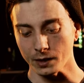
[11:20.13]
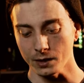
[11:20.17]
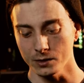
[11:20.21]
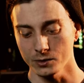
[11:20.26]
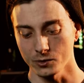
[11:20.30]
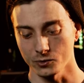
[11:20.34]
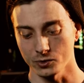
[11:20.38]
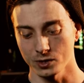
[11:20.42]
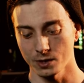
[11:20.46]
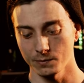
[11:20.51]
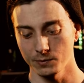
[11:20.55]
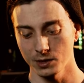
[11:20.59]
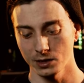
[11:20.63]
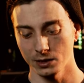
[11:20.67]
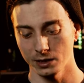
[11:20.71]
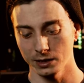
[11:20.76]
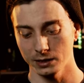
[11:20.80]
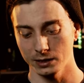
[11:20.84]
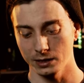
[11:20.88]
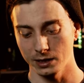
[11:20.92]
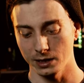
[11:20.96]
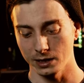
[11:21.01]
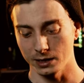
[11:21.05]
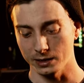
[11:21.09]
So something
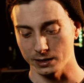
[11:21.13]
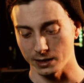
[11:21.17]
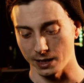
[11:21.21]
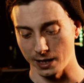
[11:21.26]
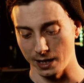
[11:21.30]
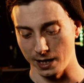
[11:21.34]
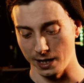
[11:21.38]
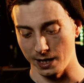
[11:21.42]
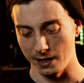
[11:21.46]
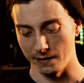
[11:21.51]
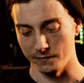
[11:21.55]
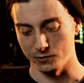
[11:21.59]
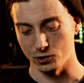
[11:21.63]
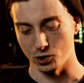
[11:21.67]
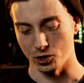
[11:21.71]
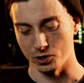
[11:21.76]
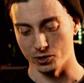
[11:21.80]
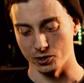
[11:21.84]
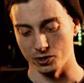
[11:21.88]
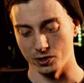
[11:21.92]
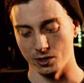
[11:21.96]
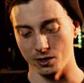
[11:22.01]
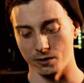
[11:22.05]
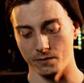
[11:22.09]
like this, I have
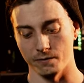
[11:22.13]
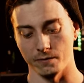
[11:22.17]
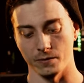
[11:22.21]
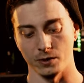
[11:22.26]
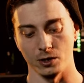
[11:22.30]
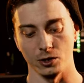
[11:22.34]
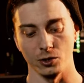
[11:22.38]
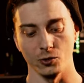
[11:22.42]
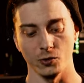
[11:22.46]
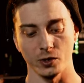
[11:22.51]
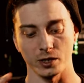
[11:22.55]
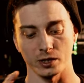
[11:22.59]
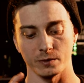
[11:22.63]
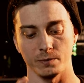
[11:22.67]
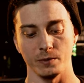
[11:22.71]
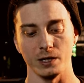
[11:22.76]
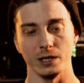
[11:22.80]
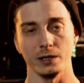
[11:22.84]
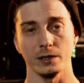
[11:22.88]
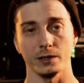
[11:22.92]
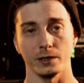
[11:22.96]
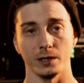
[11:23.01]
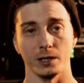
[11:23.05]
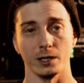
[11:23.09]
charged up
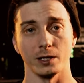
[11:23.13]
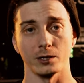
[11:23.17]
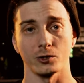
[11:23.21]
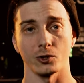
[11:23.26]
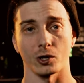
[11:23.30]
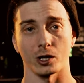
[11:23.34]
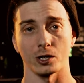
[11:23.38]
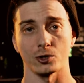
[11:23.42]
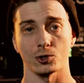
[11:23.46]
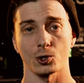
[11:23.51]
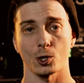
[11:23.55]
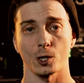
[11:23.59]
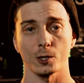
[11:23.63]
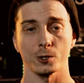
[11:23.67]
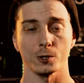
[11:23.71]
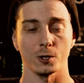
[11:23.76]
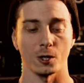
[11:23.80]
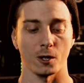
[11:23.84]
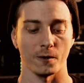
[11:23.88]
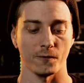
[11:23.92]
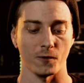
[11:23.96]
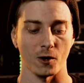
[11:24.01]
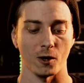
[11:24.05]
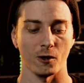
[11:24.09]
USB-C so I can charge
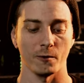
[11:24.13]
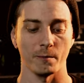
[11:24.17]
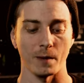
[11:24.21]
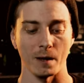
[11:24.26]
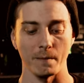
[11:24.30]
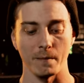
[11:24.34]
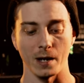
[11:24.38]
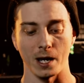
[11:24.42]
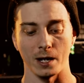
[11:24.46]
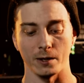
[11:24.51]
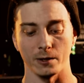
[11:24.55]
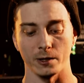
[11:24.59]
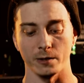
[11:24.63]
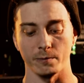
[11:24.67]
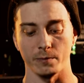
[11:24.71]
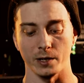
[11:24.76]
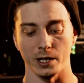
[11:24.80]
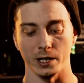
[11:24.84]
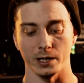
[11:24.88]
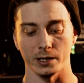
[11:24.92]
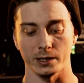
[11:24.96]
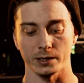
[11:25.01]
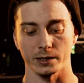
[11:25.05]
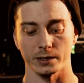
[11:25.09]
it off all my battery
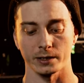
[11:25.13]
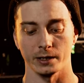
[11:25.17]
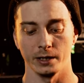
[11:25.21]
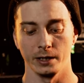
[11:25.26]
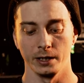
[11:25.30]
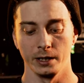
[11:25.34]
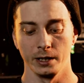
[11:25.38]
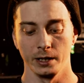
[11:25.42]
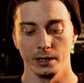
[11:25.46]
banks